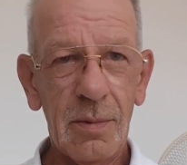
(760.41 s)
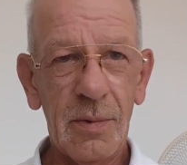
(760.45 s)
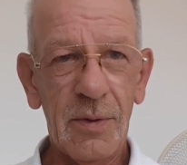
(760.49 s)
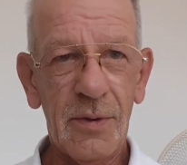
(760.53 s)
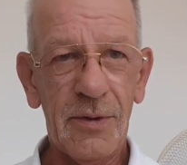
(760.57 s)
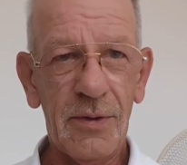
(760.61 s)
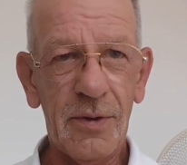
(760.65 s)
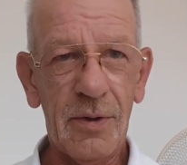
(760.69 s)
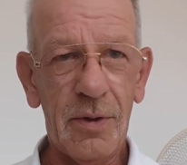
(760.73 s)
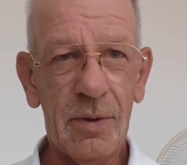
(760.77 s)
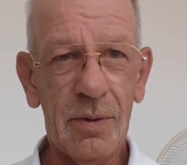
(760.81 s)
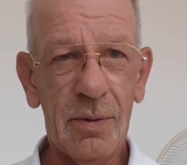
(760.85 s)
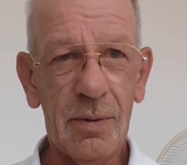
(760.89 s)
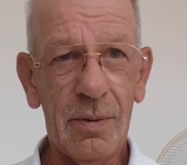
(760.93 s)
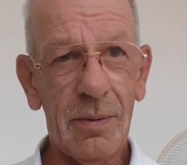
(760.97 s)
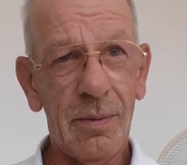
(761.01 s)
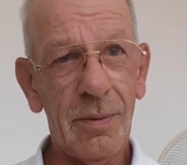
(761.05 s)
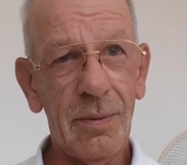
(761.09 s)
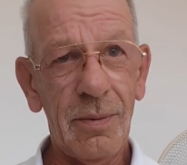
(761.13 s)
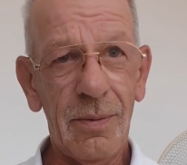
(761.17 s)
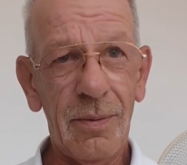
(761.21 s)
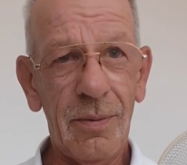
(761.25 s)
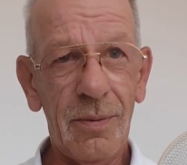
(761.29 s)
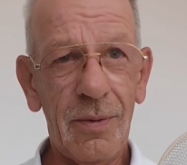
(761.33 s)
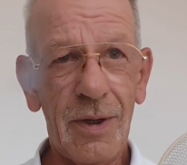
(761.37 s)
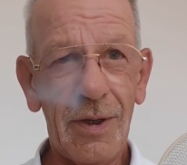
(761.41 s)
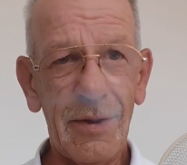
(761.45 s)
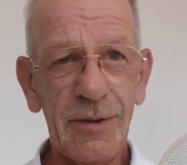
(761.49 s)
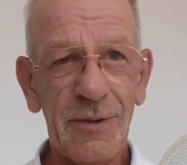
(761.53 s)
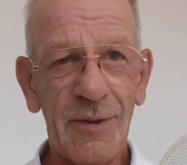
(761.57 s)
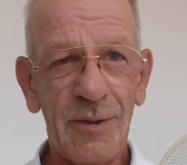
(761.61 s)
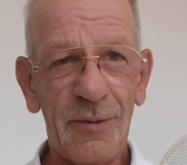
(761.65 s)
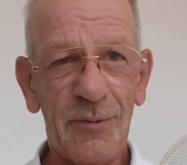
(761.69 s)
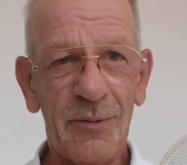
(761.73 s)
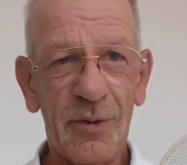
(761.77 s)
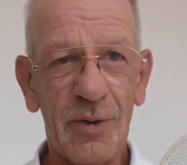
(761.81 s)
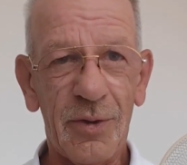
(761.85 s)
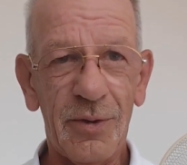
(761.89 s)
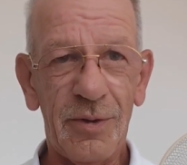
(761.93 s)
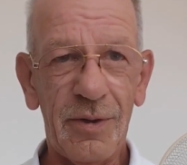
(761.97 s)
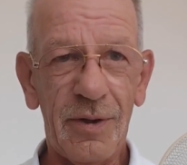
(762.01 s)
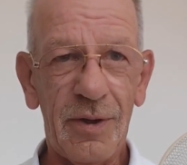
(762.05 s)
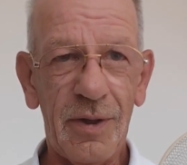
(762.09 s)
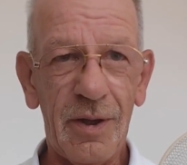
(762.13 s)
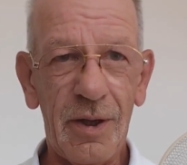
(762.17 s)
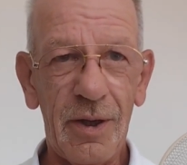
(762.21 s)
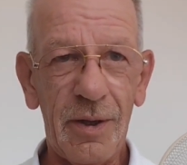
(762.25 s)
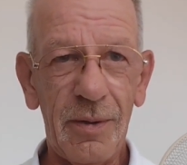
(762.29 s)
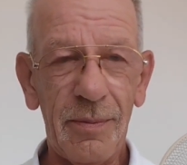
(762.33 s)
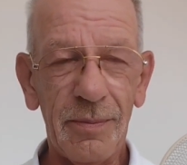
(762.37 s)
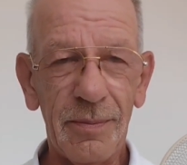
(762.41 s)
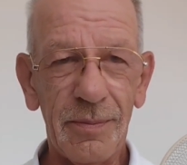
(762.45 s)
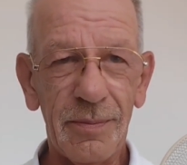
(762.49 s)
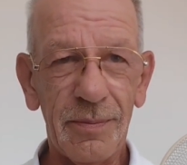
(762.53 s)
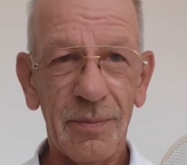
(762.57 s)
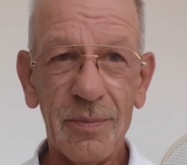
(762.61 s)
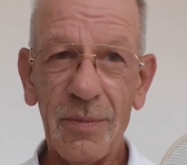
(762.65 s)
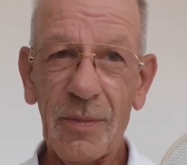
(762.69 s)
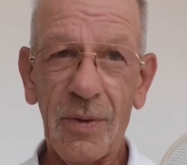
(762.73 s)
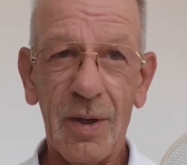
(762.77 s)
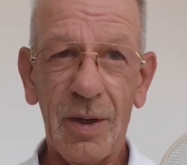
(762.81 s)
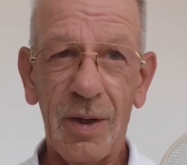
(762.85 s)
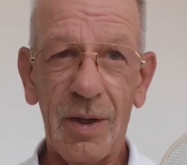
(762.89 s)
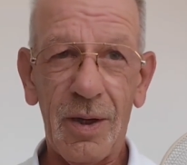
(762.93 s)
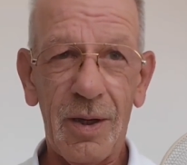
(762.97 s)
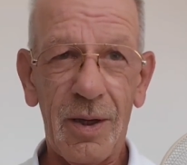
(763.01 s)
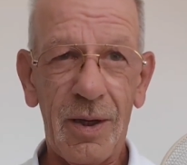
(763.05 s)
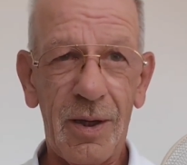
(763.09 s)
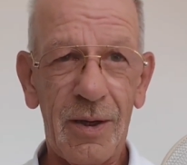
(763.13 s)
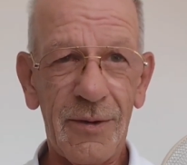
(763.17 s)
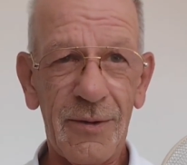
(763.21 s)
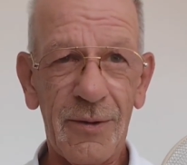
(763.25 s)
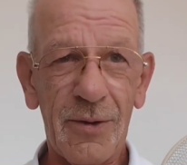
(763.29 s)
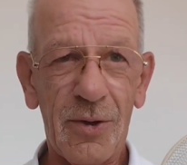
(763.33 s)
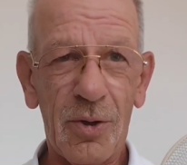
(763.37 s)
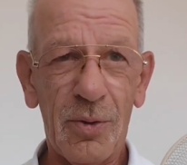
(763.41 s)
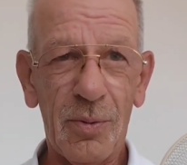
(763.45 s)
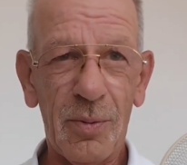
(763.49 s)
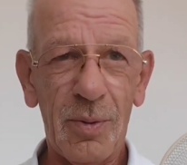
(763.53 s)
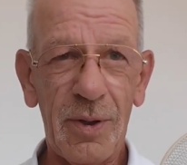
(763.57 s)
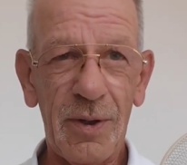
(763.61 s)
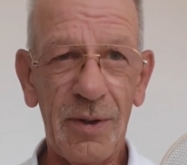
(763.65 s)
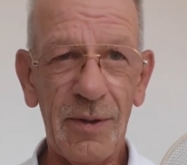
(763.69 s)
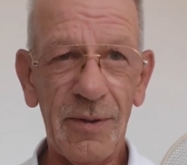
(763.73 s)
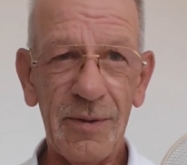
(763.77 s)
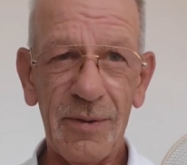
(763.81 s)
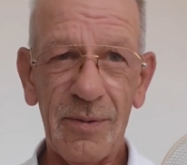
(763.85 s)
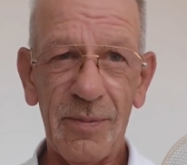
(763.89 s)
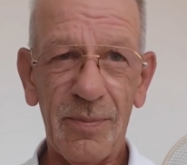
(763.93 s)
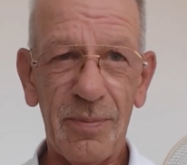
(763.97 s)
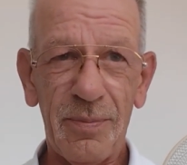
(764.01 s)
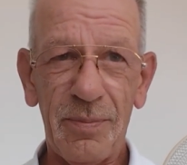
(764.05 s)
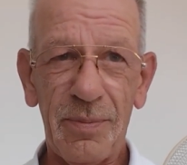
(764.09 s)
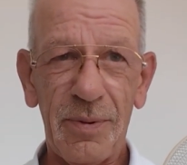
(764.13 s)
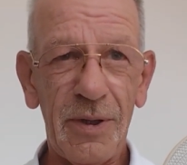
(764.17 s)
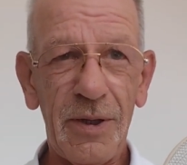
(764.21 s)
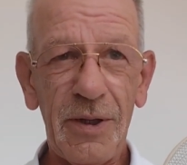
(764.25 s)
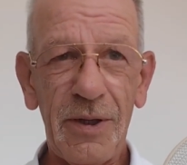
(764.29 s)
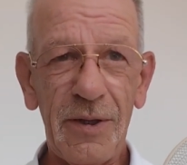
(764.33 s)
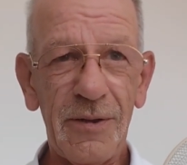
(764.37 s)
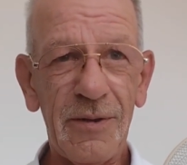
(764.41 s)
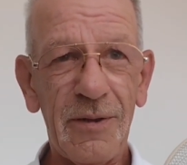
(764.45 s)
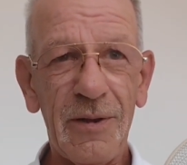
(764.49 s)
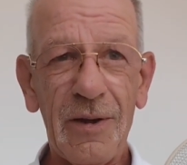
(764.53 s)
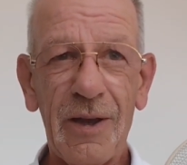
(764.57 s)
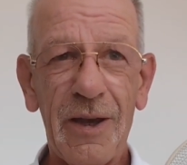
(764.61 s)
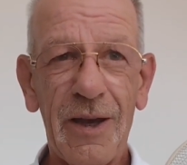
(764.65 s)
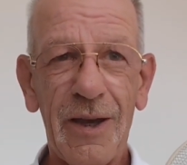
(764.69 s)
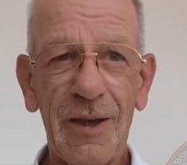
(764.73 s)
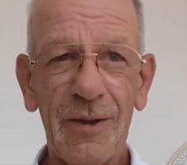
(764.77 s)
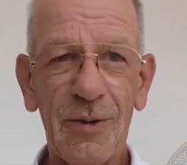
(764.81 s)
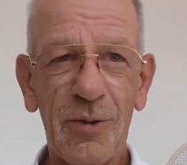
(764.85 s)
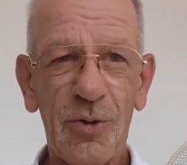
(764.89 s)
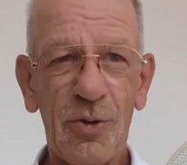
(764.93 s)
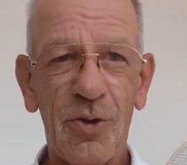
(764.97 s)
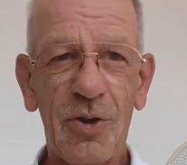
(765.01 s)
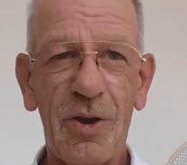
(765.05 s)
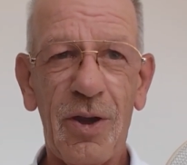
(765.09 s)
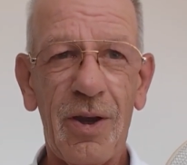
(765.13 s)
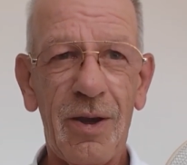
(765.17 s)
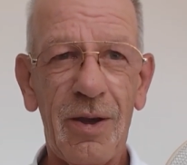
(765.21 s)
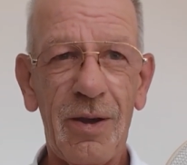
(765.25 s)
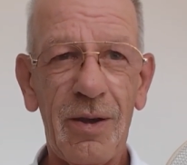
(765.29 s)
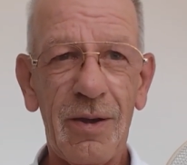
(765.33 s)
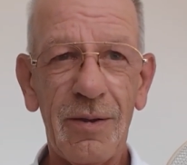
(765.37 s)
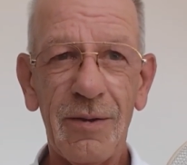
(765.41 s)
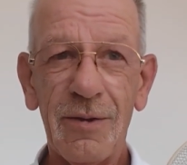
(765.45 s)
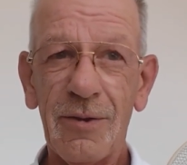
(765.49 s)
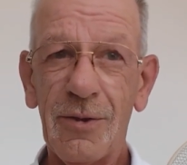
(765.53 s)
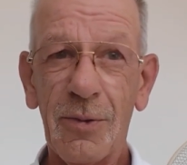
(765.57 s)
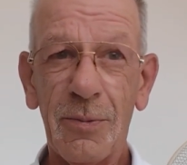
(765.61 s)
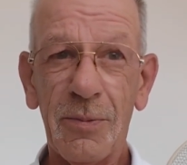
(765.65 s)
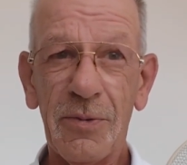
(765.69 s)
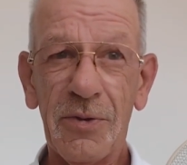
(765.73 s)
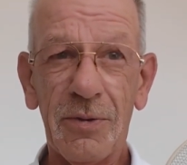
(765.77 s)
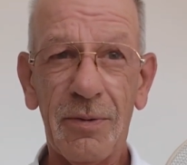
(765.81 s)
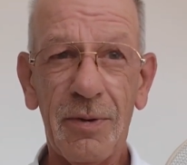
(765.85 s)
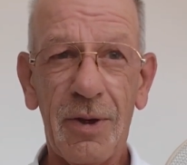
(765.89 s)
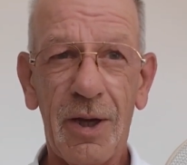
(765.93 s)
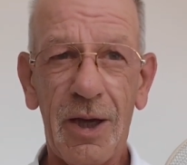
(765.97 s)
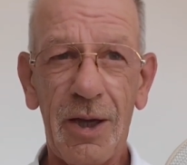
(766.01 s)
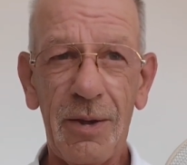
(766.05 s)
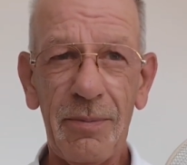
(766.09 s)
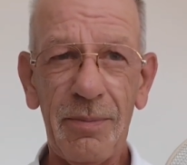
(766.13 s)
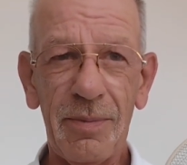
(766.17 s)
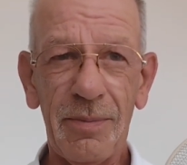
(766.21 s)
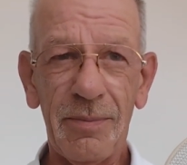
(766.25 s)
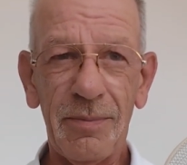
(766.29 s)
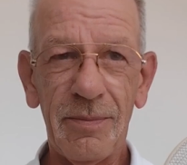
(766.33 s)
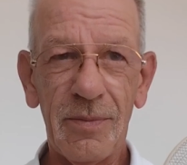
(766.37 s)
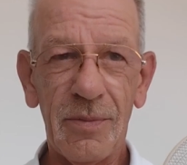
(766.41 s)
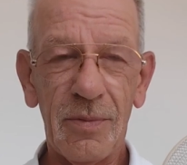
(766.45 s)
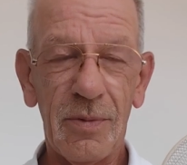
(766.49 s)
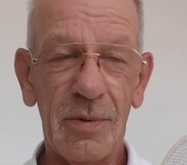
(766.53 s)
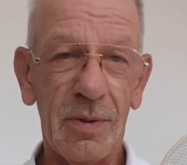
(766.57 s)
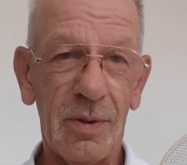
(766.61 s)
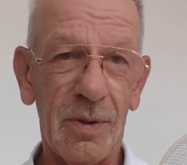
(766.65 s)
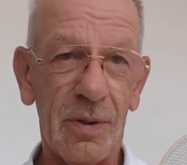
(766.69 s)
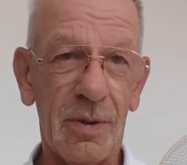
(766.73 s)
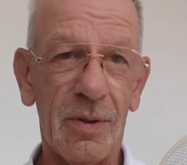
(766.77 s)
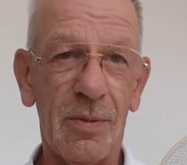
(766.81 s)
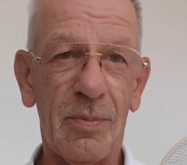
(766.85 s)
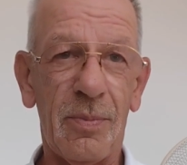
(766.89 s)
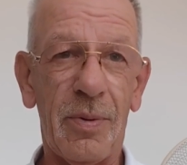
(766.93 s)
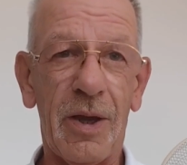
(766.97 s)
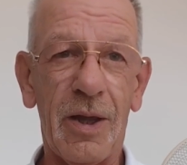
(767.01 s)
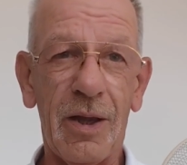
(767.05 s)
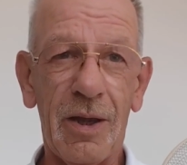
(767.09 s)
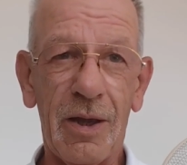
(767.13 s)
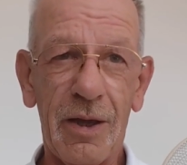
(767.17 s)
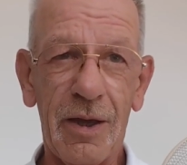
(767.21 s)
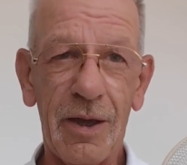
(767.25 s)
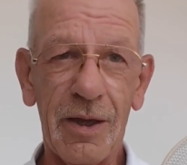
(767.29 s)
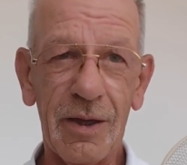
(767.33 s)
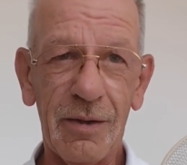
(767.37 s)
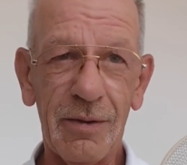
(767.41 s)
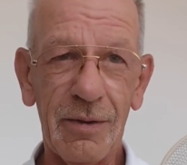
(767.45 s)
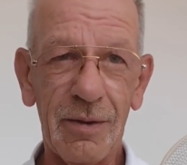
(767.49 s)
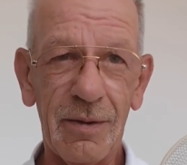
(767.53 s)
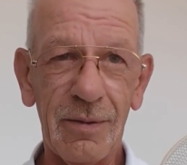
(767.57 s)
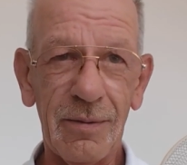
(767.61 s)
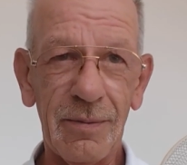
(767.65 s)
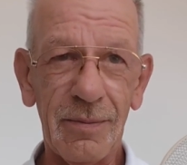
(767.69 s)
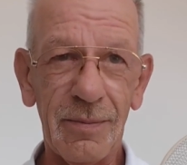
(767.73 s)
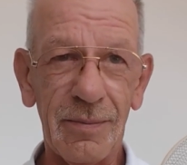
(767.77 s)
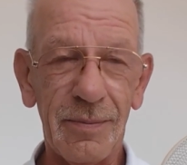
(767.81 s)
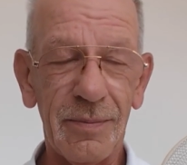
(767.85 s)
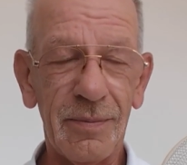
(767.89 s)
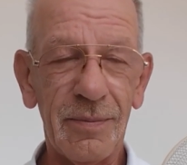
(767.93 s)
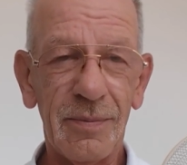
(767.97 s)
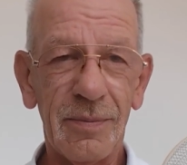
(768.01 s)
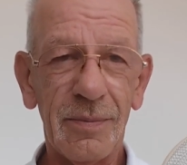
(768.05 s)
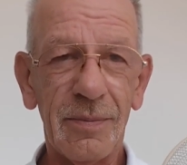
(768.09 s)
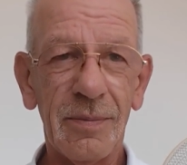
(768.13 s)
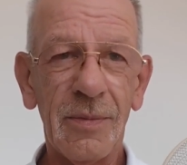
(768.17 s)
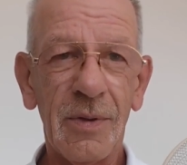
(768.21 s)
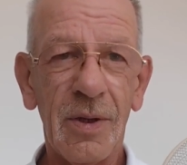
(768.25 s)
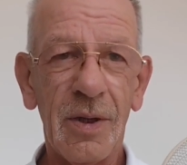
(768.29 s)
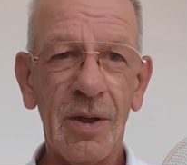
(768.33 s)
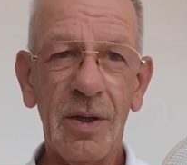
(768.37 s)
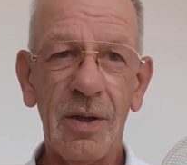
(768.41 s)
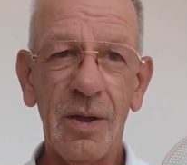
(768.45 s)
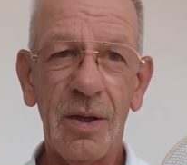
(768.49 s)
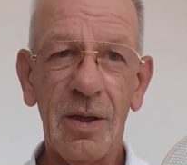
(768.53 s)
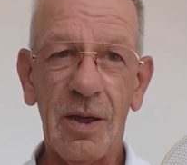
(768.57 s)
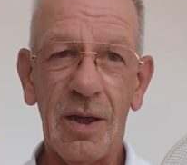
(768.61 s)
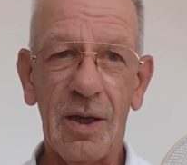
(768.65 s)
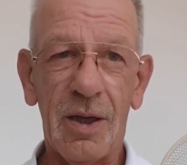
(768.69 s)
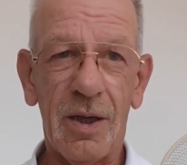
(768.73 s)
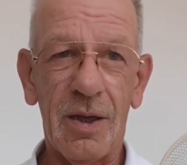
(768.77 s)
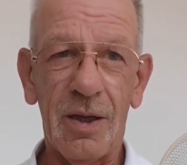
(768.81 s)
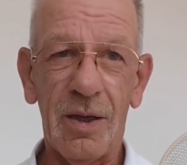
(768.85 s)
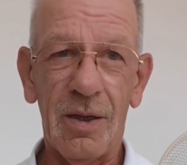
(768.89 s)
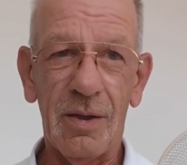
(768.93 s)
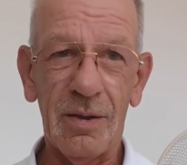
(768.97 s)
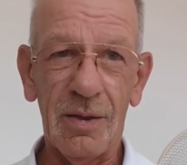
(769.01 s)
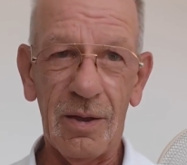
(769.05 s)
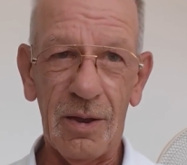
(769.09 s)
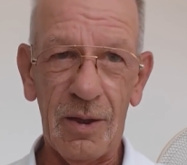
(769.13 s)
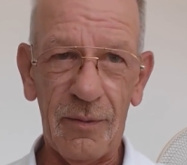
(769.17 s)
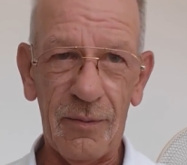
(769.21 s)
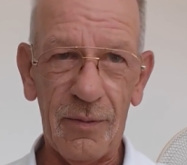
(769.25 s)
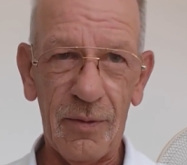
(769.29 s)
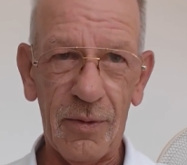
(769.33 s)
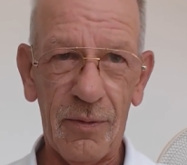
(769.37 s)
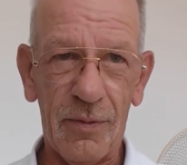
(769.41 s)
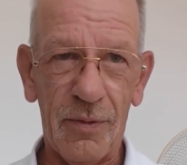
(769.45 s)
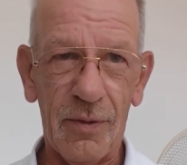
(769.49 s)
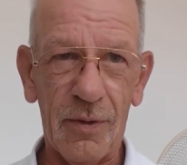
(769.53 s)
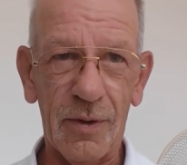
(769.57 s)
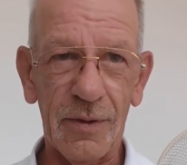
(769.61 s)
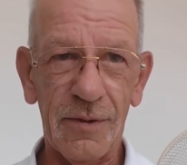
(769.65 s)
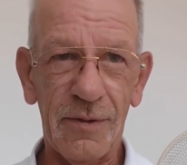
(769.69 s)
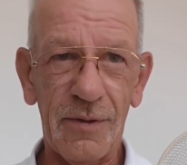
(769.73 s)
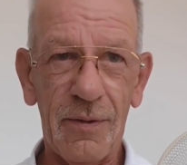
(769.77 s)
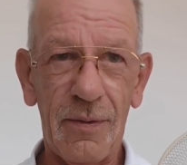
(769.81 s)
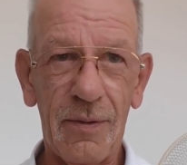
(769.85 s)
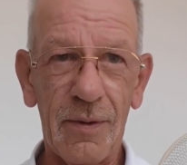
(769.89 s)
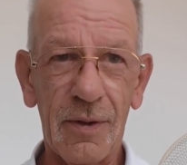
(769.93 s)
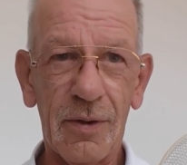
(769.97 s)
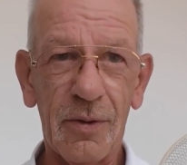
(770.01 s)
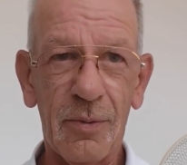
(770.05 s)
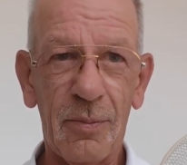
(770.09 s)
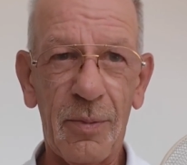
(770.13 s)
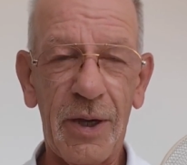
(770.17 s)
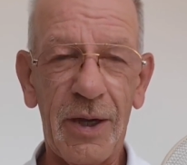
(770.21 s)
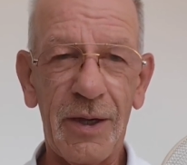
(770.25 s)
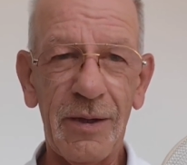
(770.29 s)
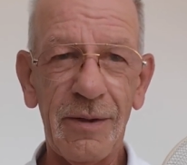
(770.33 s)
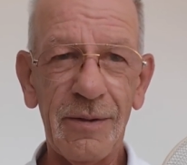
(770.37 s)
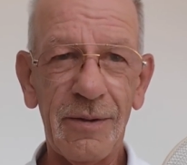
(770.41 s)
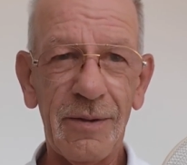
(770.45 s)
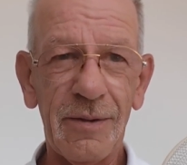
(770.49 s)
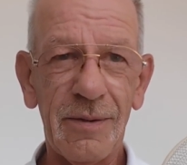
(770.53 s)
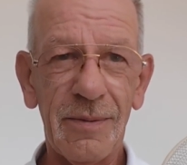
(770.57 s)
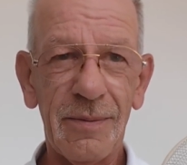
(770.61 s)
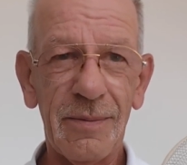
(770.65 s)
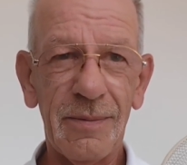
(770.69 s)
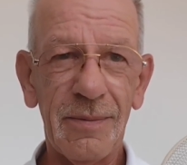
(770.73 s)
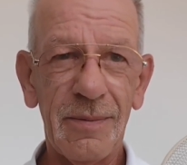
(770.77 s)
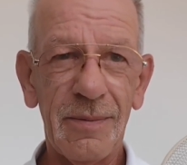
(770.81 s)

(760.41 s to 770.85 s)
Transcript: So that's it for today. As always, please like, share and subscribe. Hit the bell icon. Leave your thoughts in the comments.